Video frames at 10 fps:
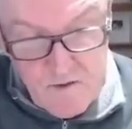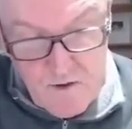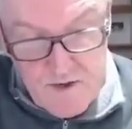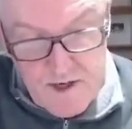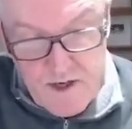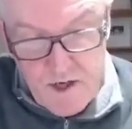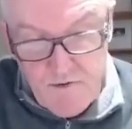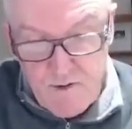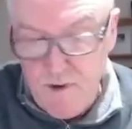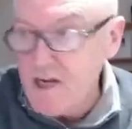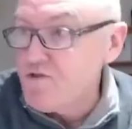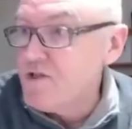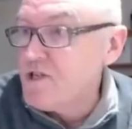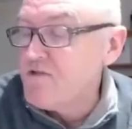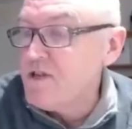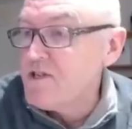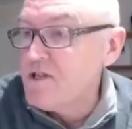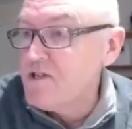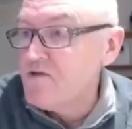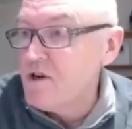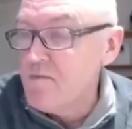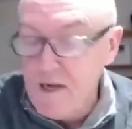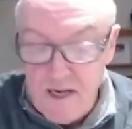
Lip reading: one, the acute respiratory distress syndrome,